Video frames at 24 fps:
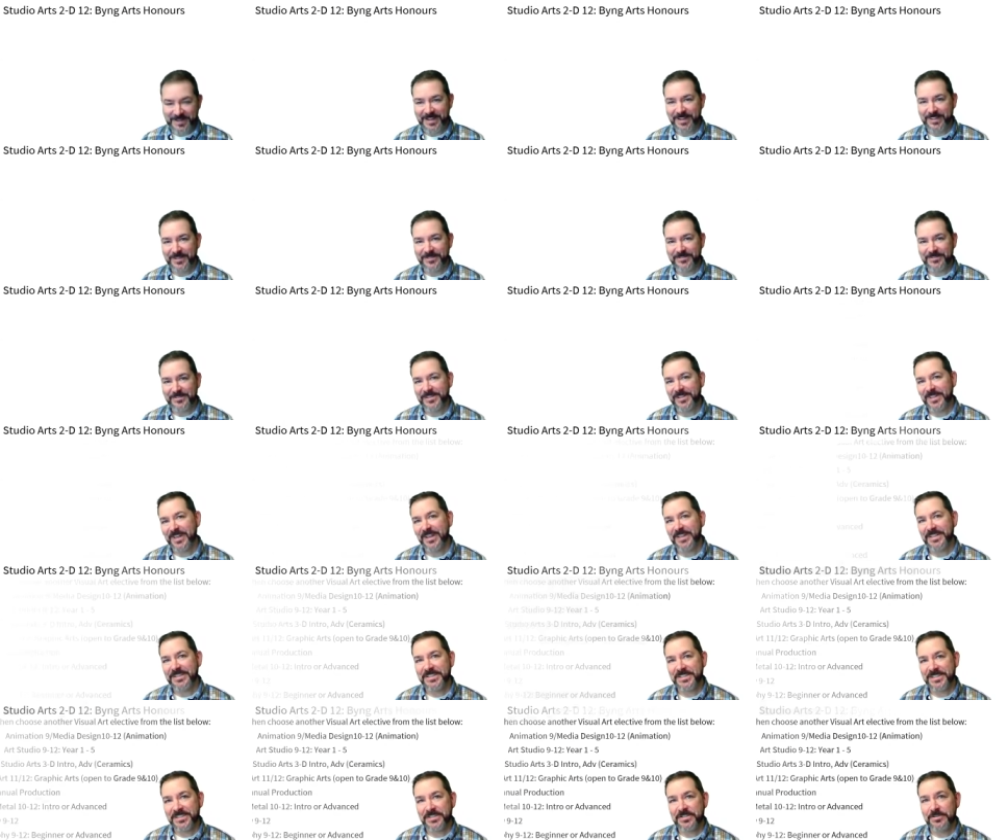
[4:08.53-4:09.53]
And those
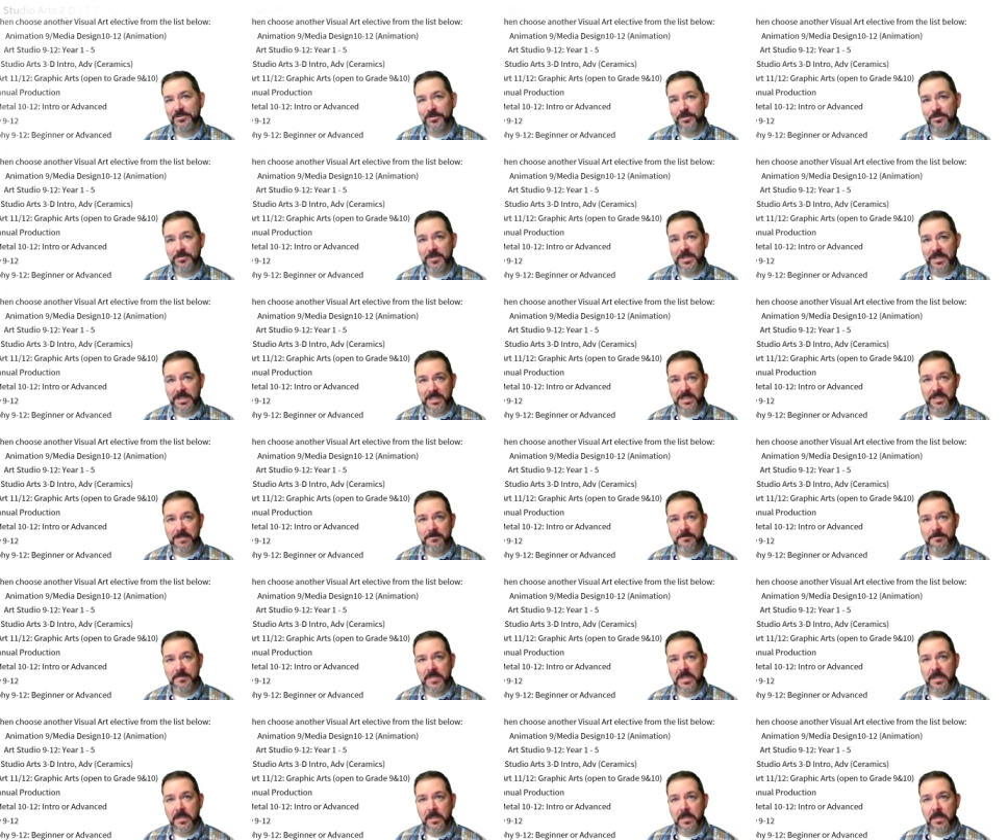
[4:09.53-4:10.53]
classes could be
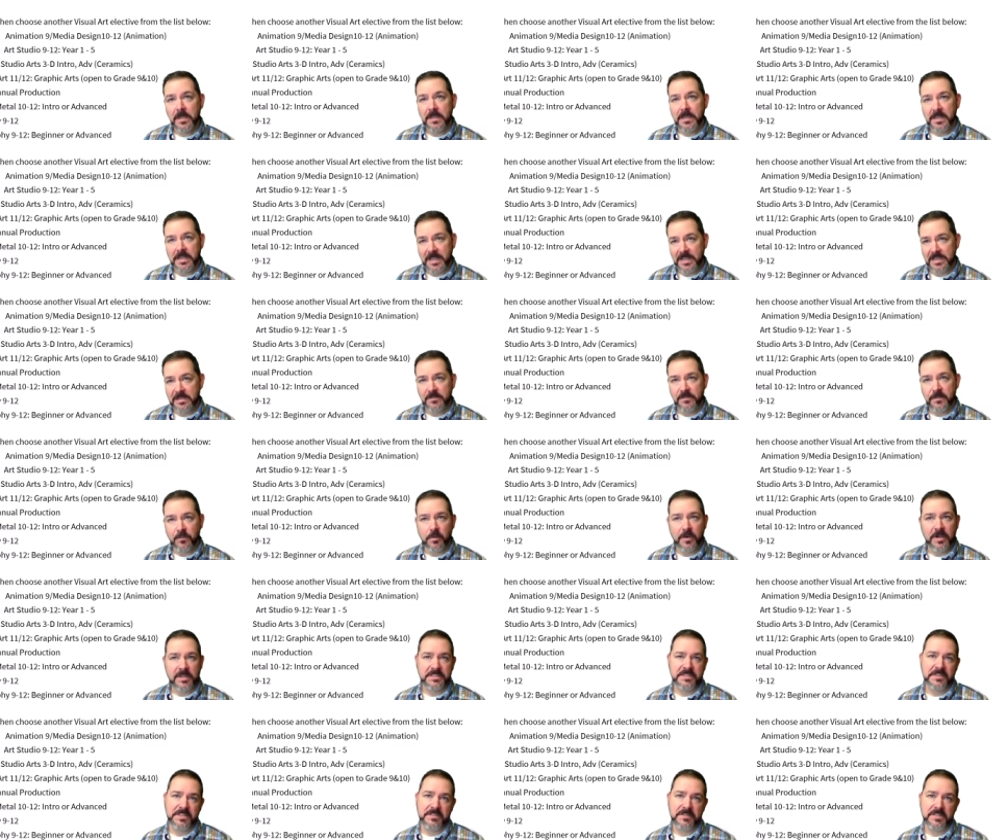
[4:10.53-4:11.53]
any of the
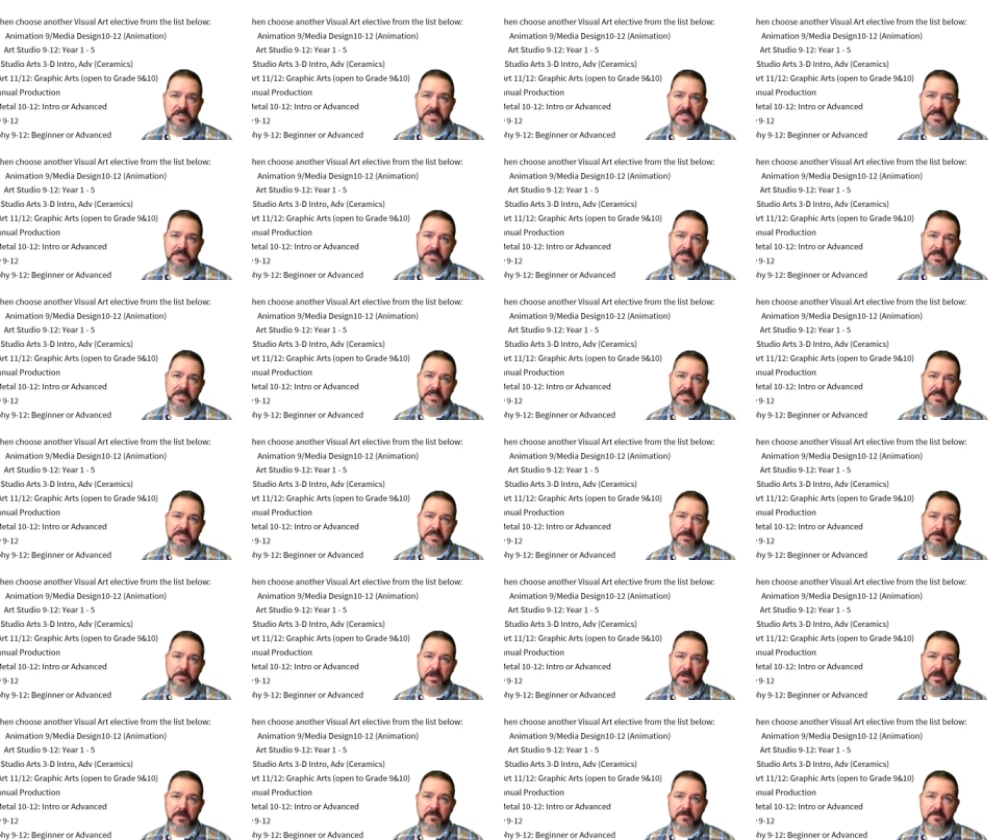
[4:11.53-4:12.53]
ones that you see in the list
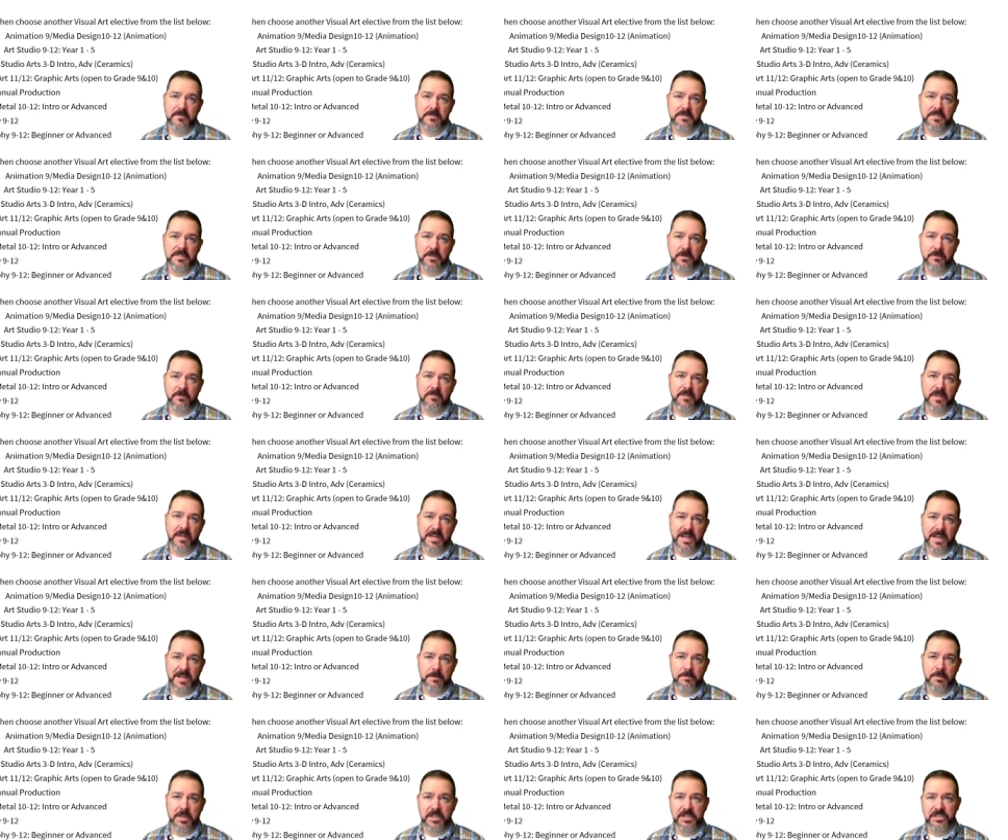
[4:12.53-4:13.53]
above. So we've got
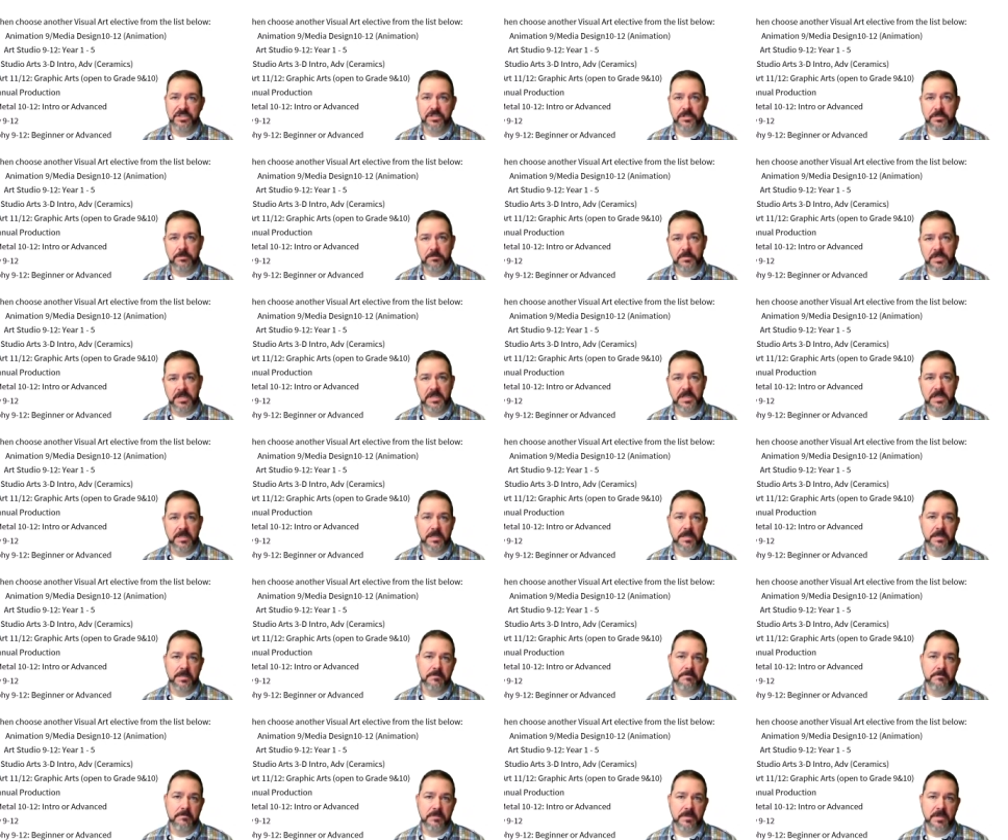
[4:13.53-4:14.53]
animation,
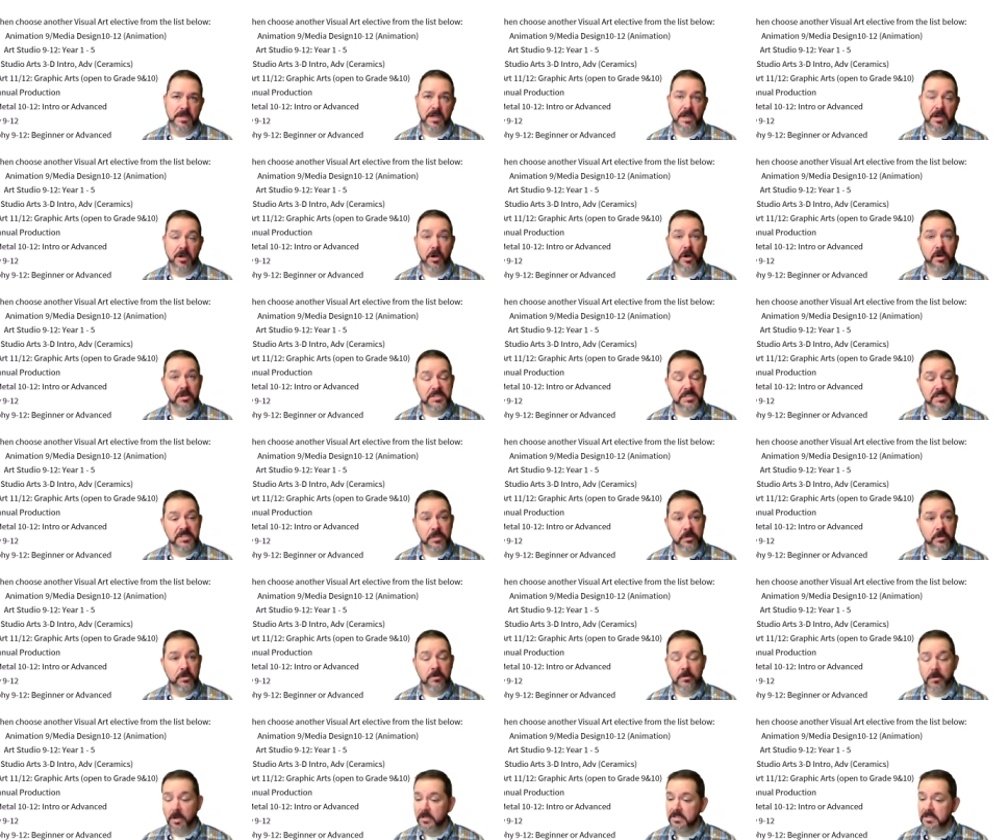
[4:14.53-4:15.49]
media, uh, art studio.